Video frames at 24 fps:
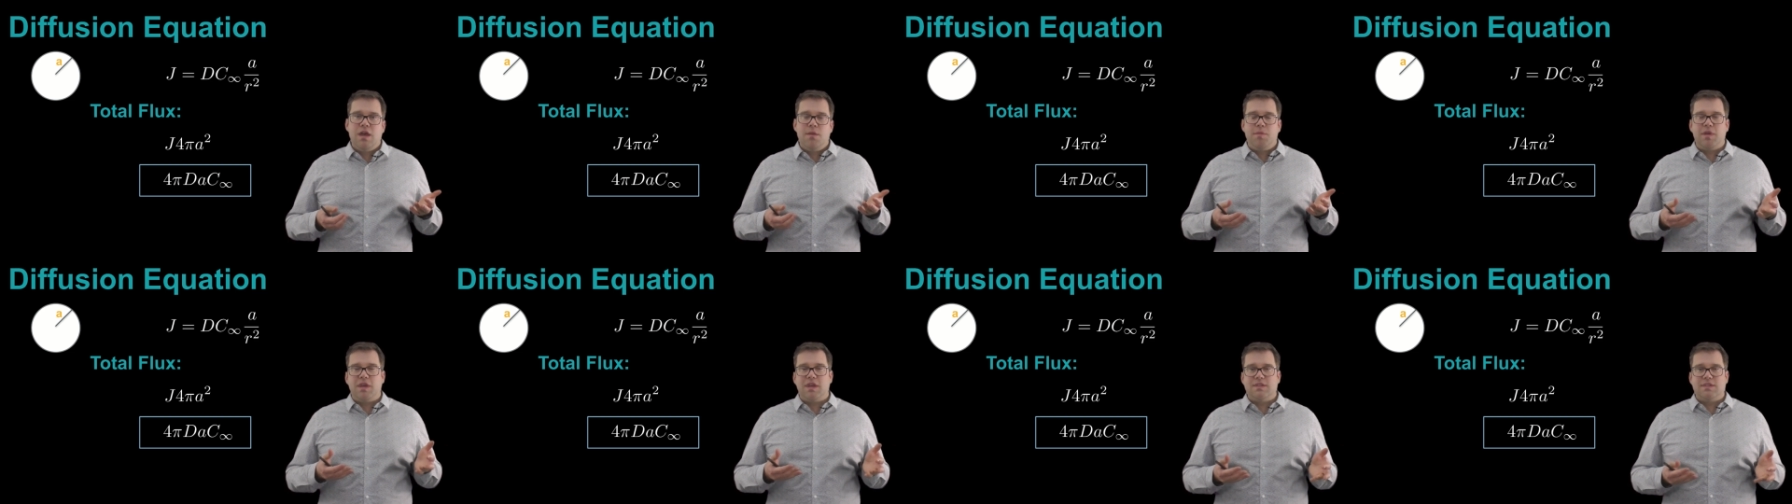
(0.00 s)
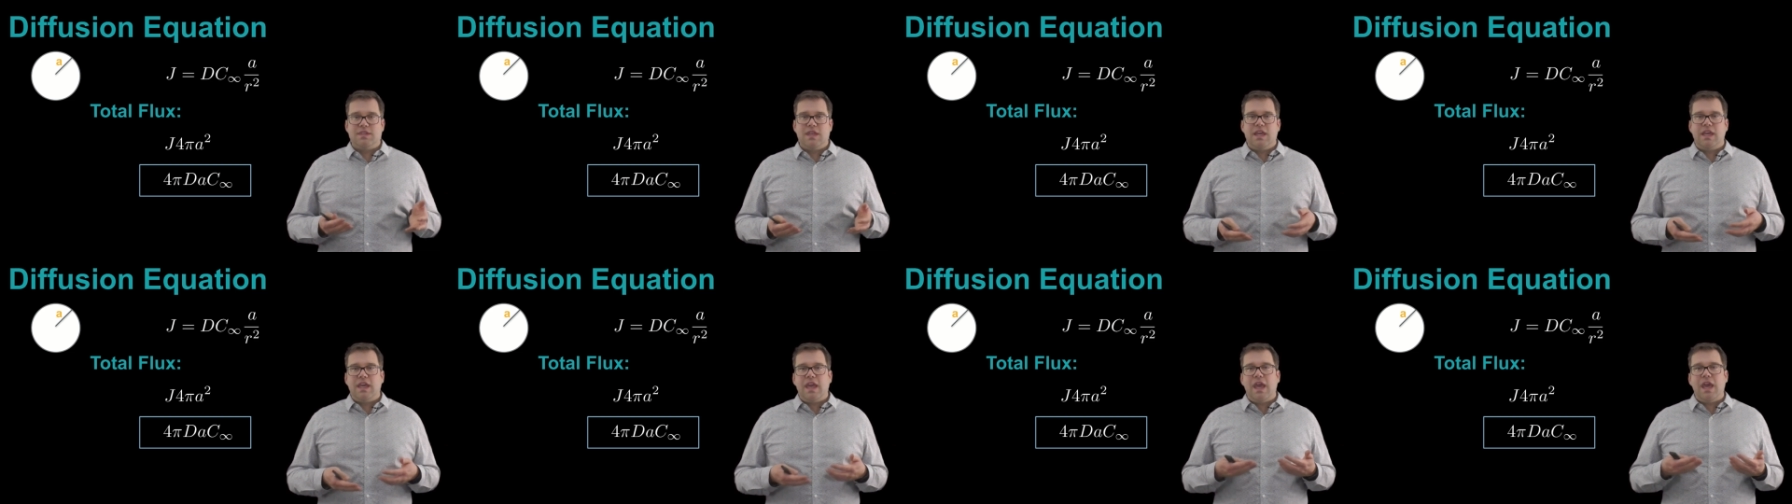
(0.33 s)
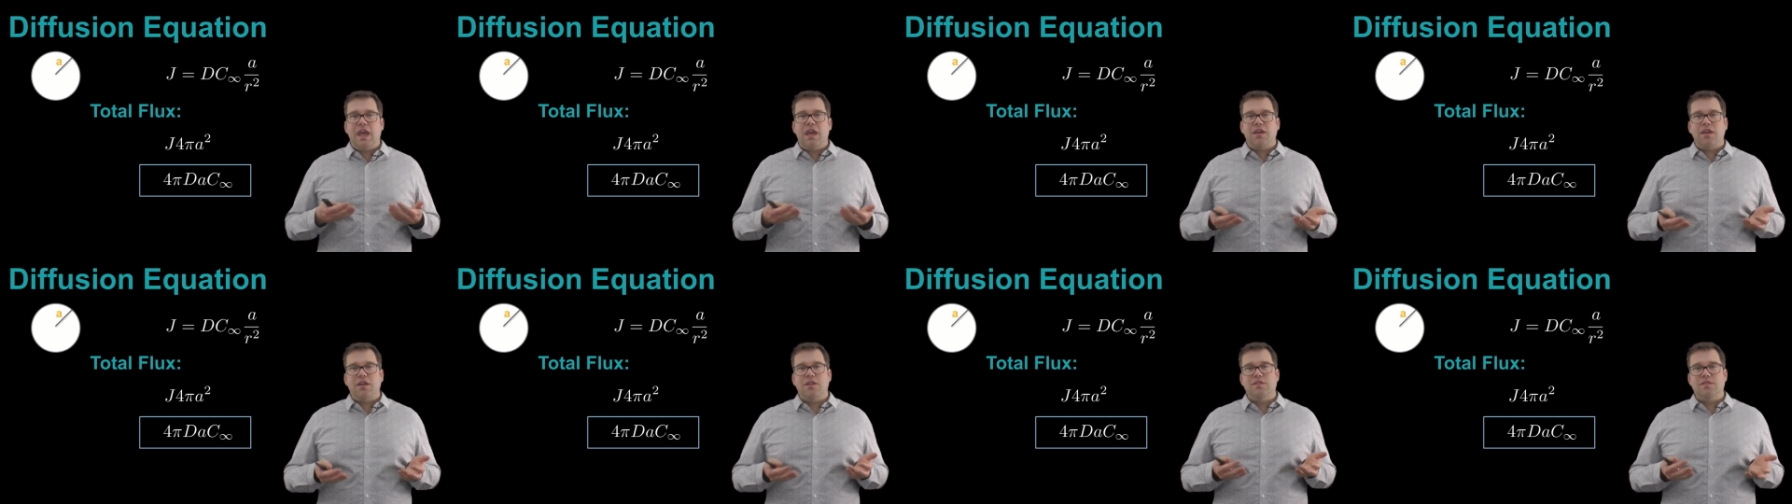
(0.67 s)
because they
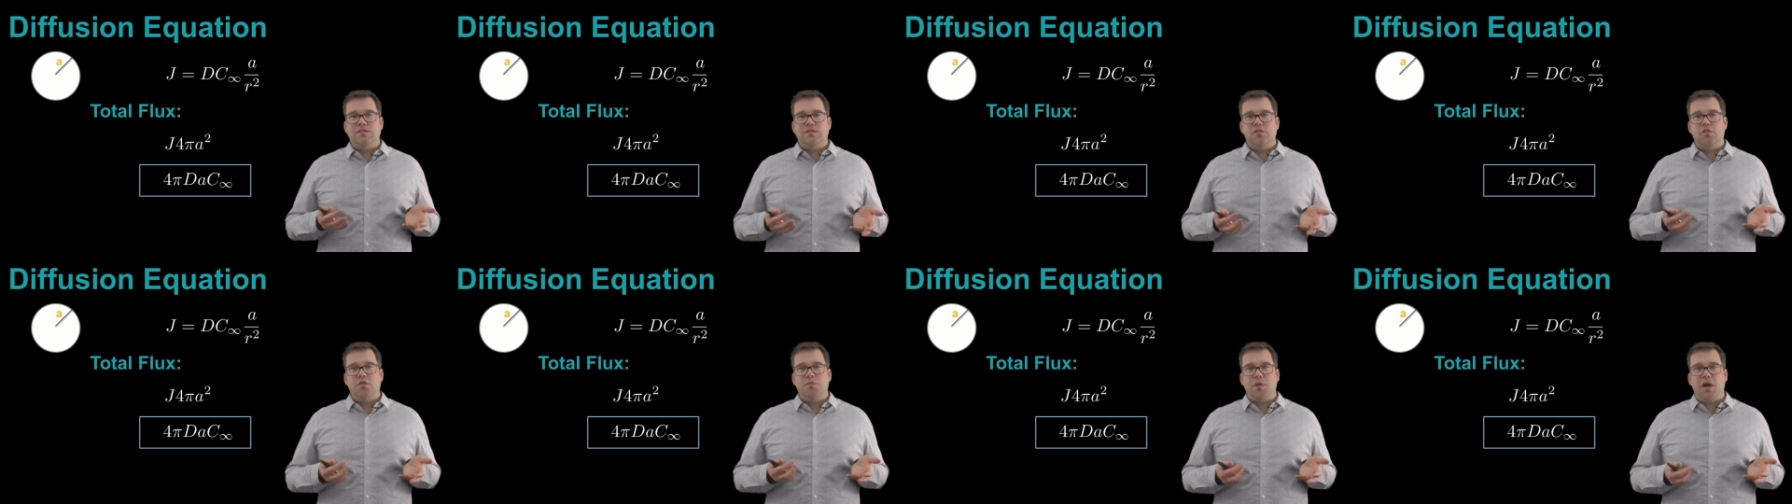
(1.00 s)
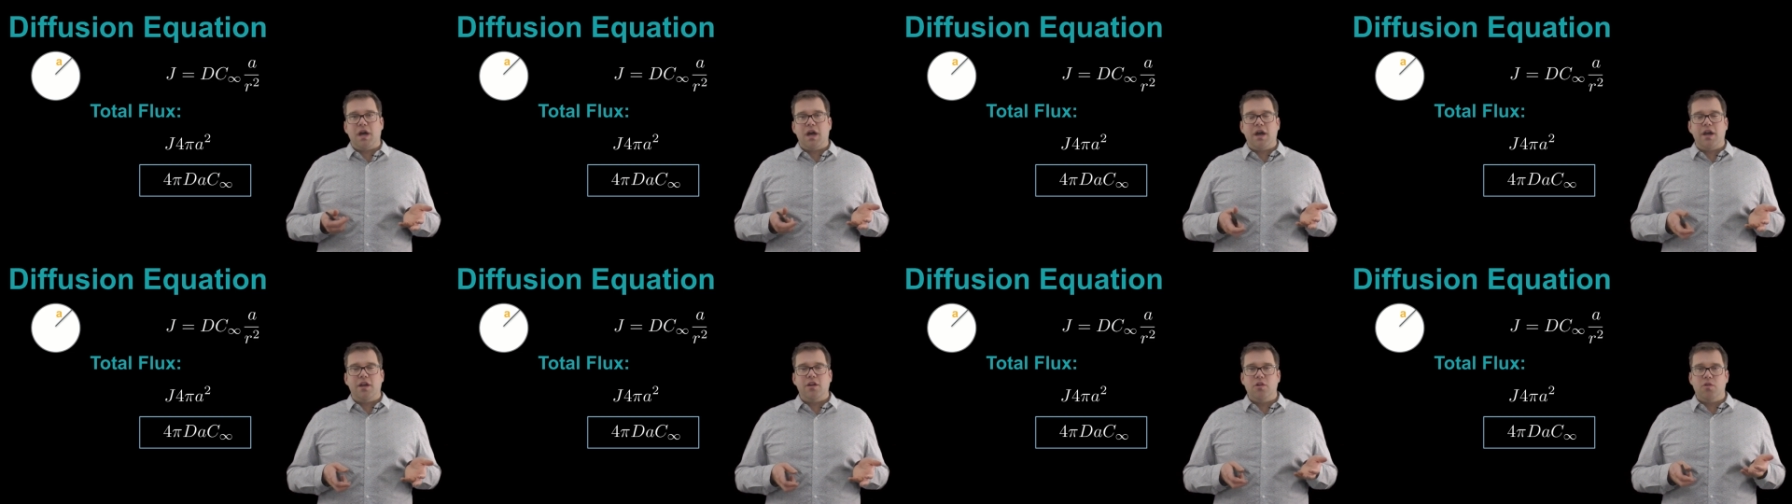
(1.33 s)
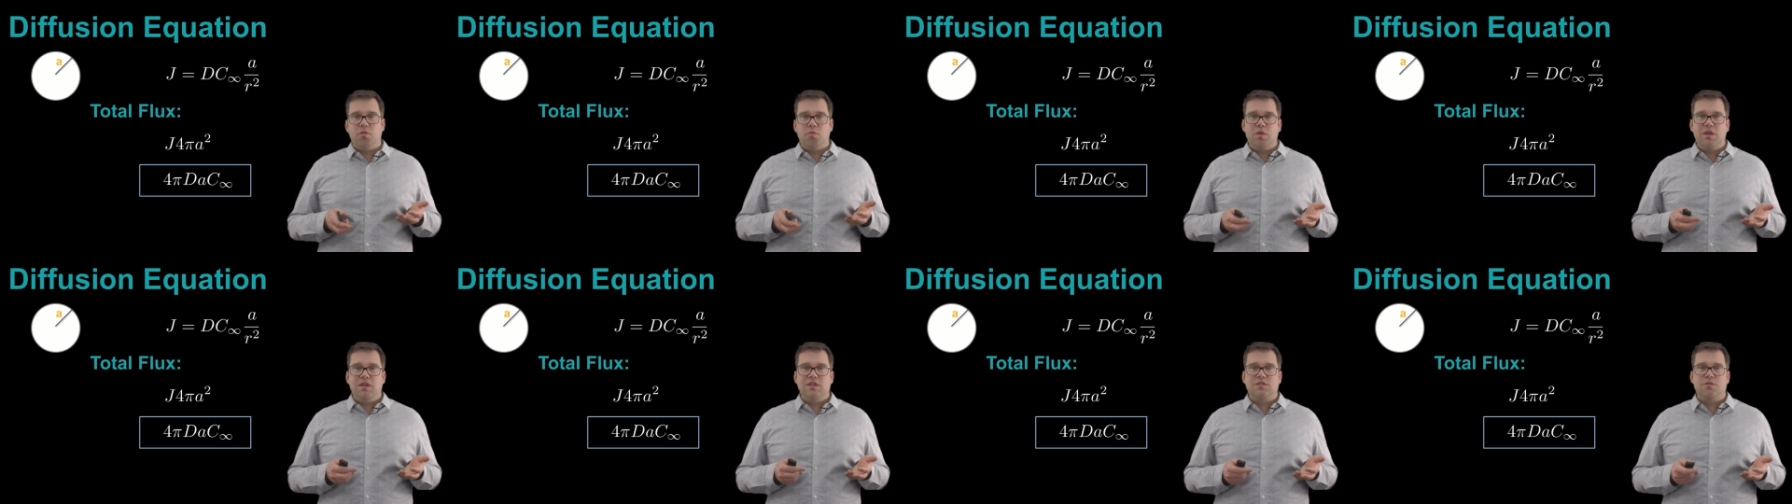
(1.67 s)
can't consume a
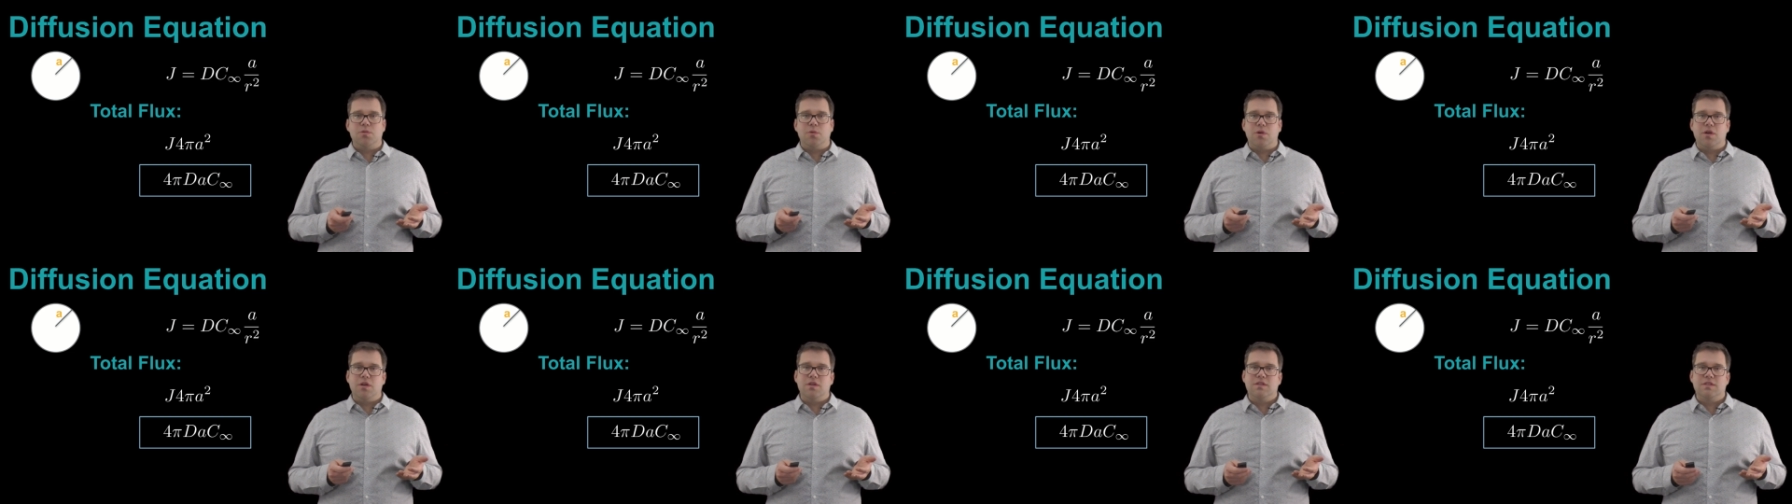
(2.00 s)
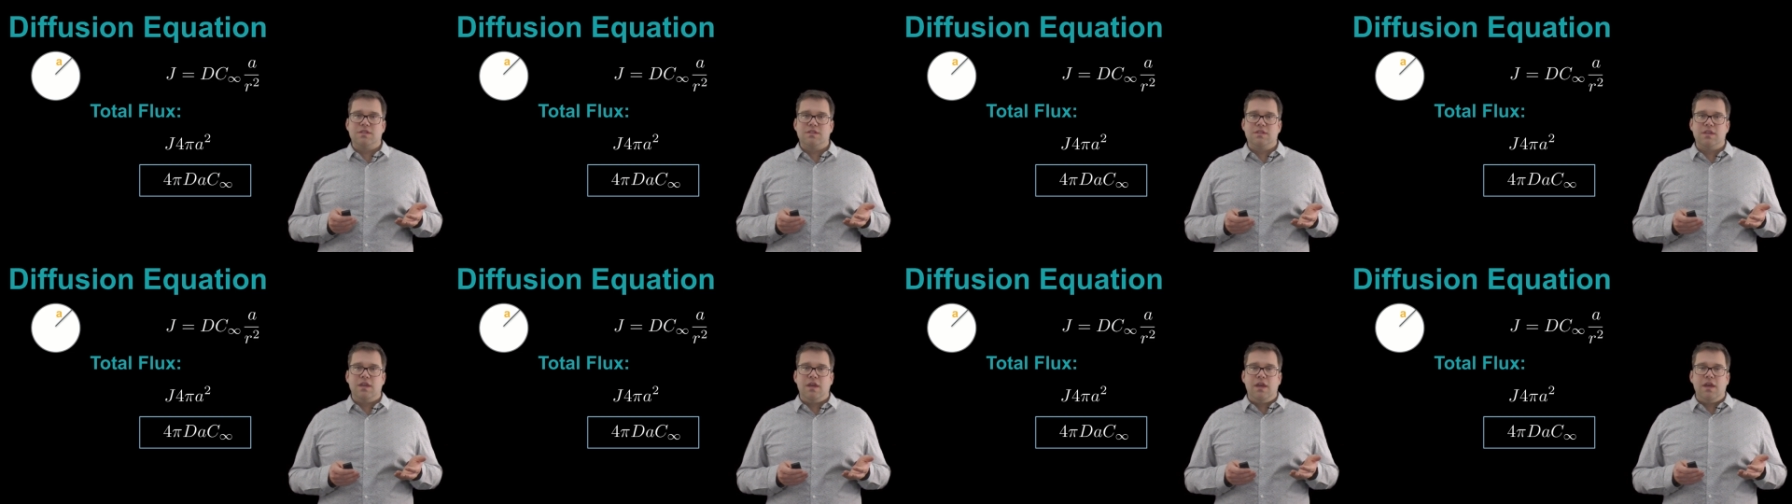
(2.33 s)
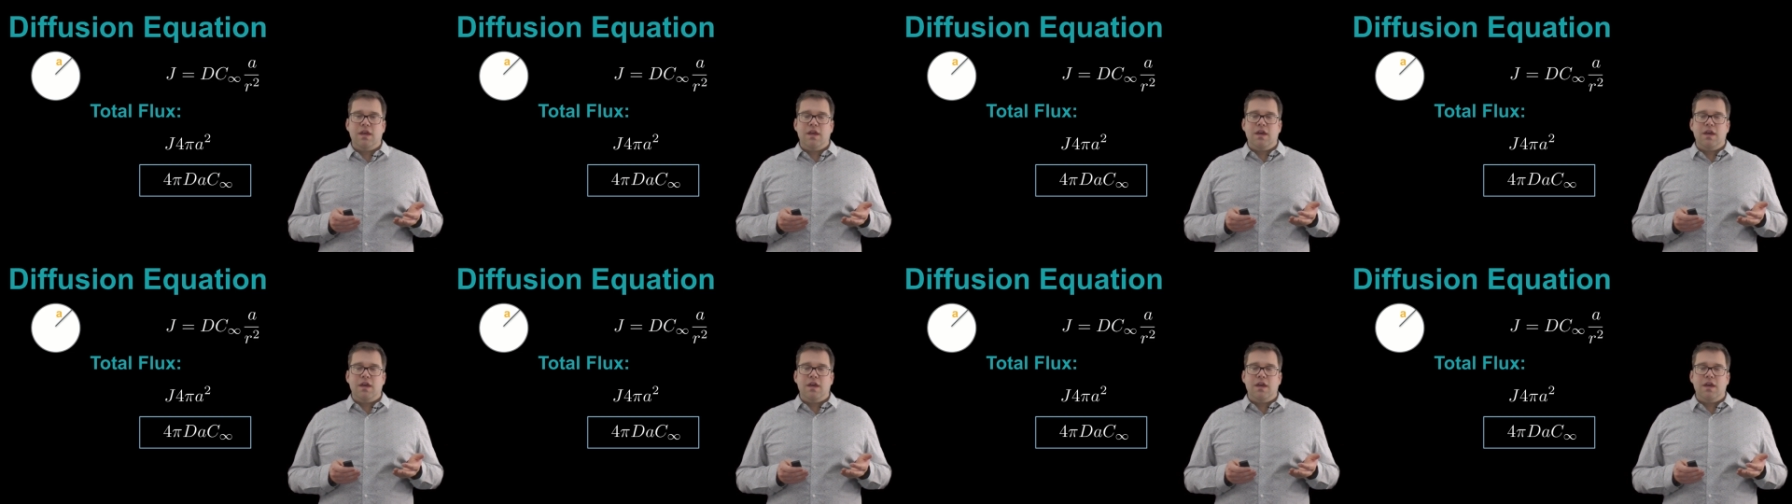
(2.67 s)
higher resource.